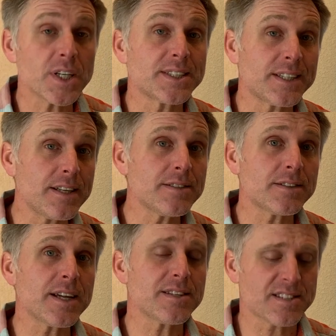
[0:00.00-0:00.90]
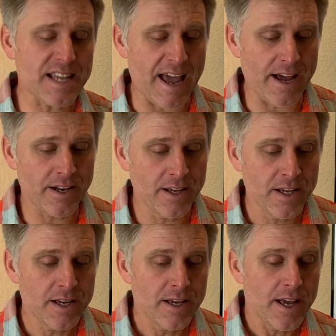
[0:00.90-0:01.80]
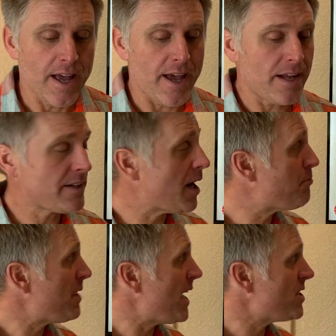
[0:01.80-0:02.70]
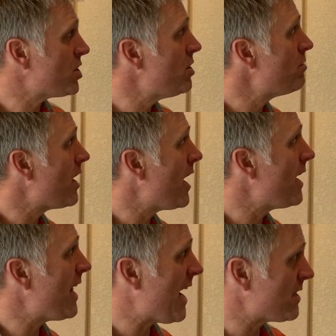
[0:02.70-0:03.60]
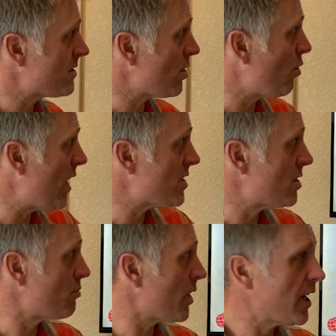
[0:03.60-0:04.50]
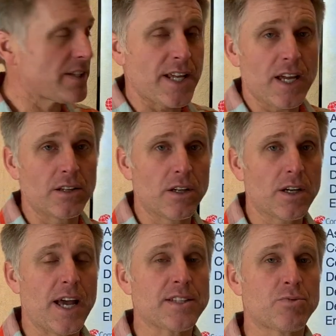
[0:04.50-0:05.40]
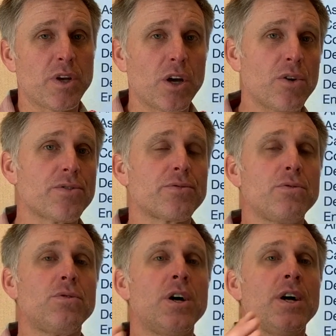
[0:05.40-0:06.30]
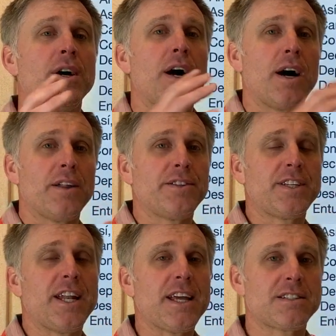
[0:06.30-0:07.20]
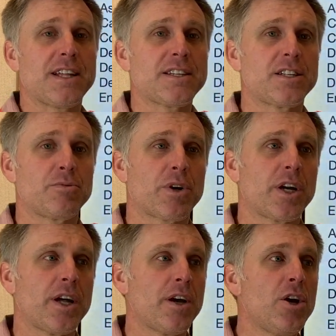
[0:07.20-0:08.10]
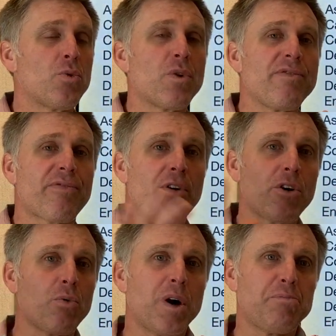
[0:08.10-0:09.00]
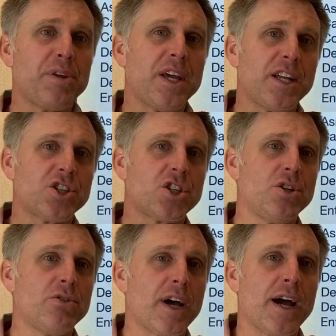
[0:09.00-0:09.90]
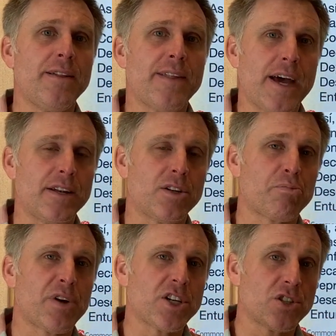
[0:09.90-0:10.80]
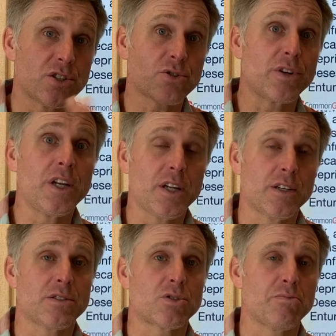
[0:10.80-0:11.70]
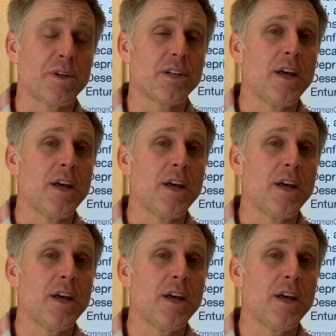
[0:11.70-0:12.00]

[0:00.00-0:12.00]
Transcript: Triste, sad. And PHQ-9 asks a question. We're going to take a look as we go through today's lesson. We're going to refer to what PHQ-9, that depression screening instrument,